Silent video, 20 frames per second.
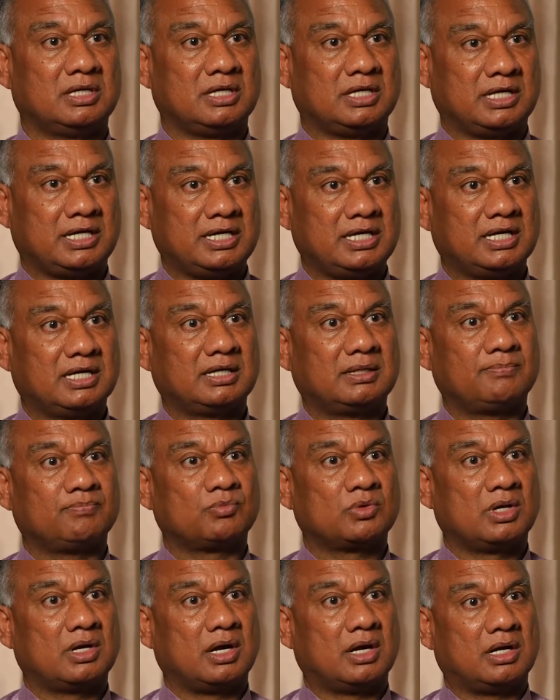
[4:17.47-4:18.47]
Here,
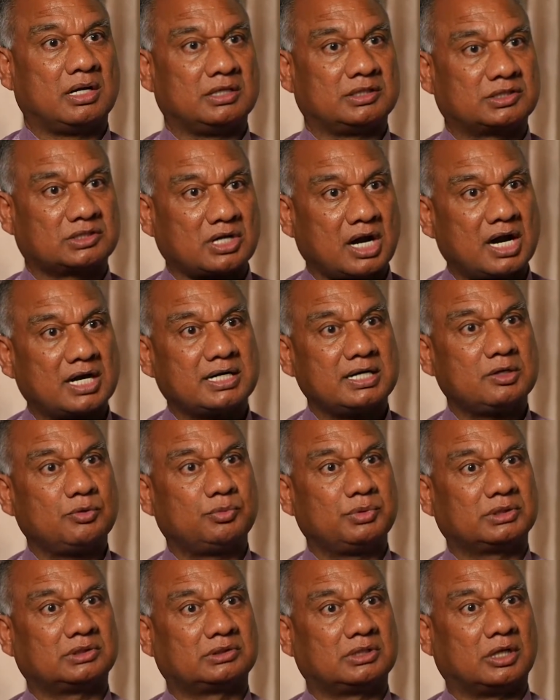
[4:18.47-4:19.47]
starting
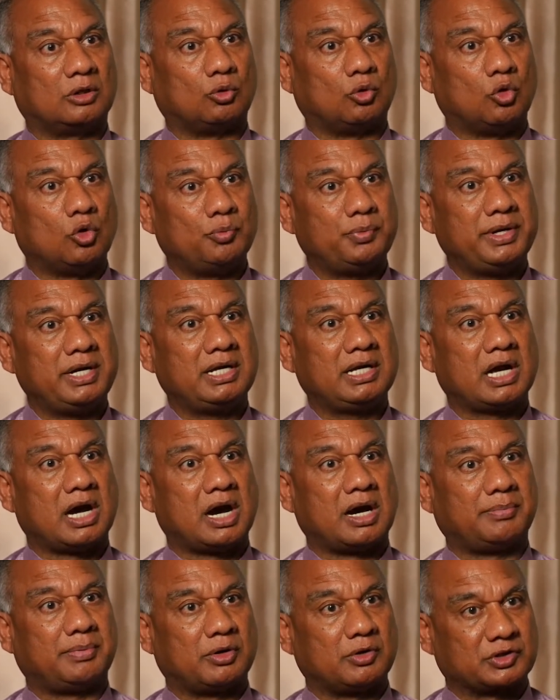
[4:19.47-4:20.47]
with the opening
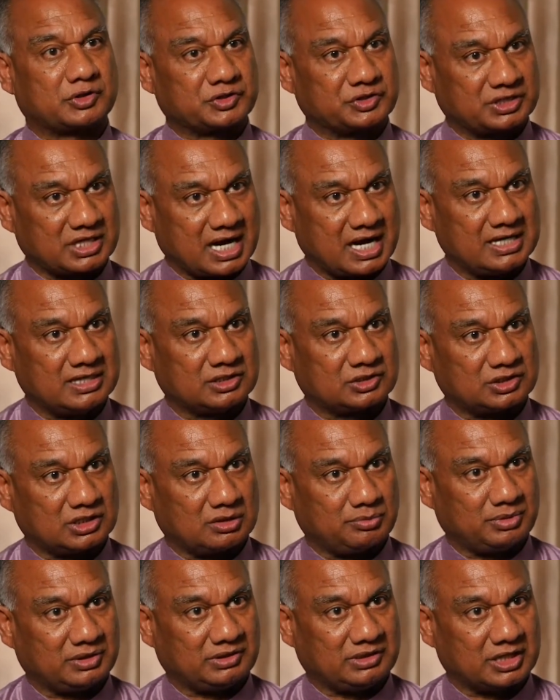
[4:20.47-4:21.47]
of our shrine, Sri
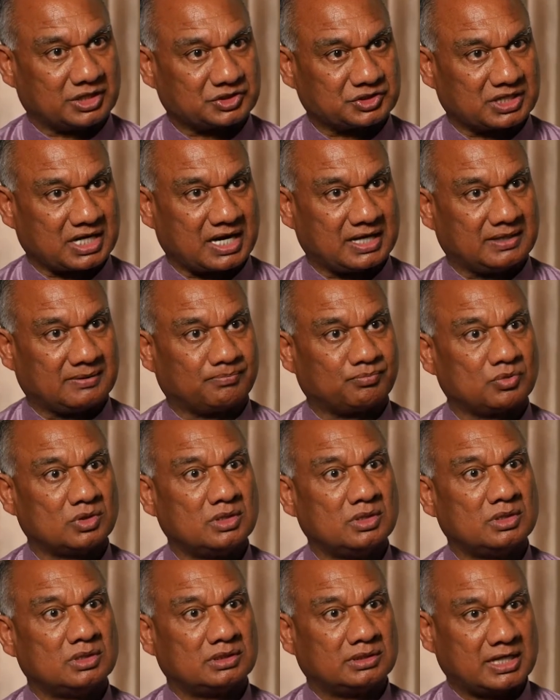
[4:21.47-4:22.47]
Vidya Shrine,
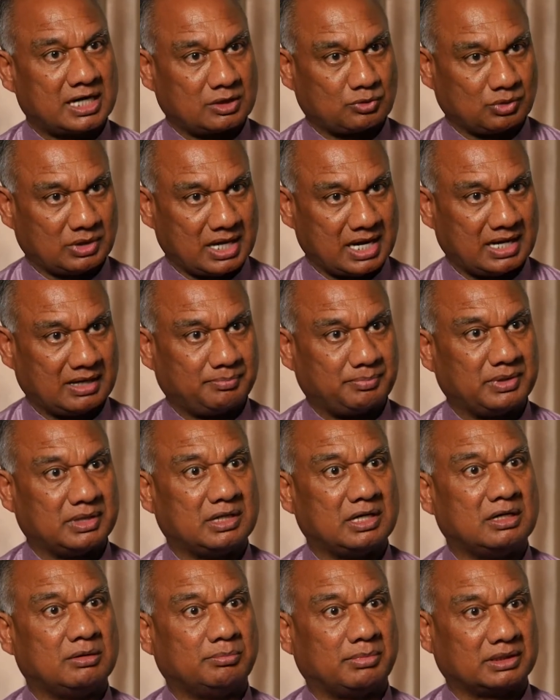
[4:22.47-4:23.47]
that will happen
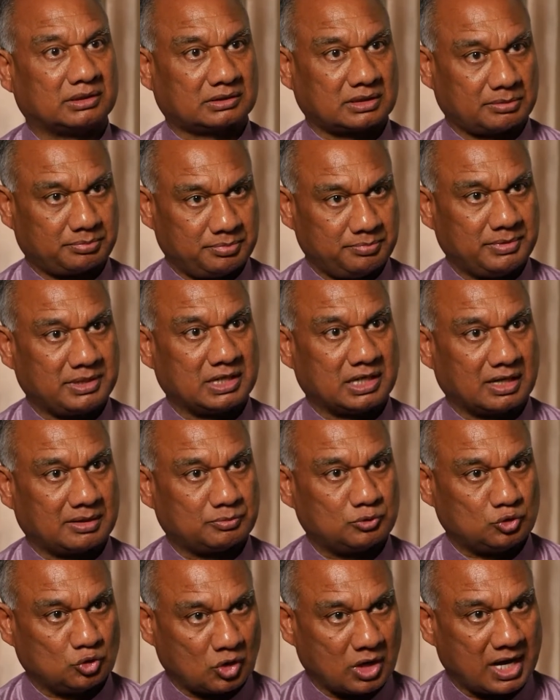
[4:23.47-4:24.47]
in month of middle
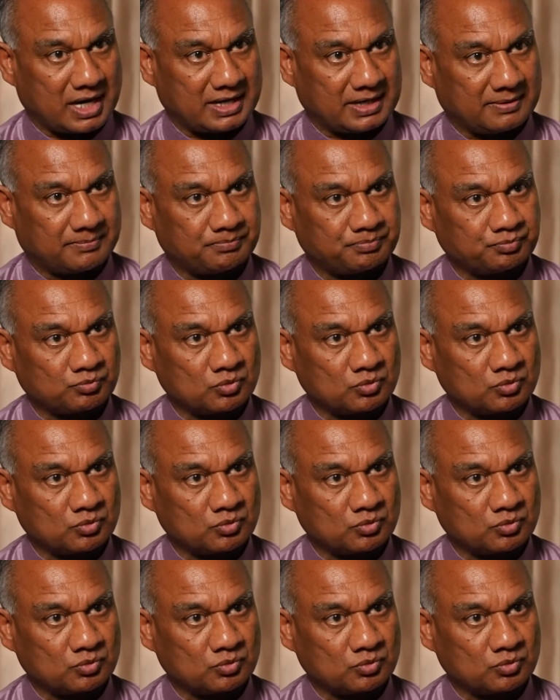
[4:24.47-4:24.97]
of July.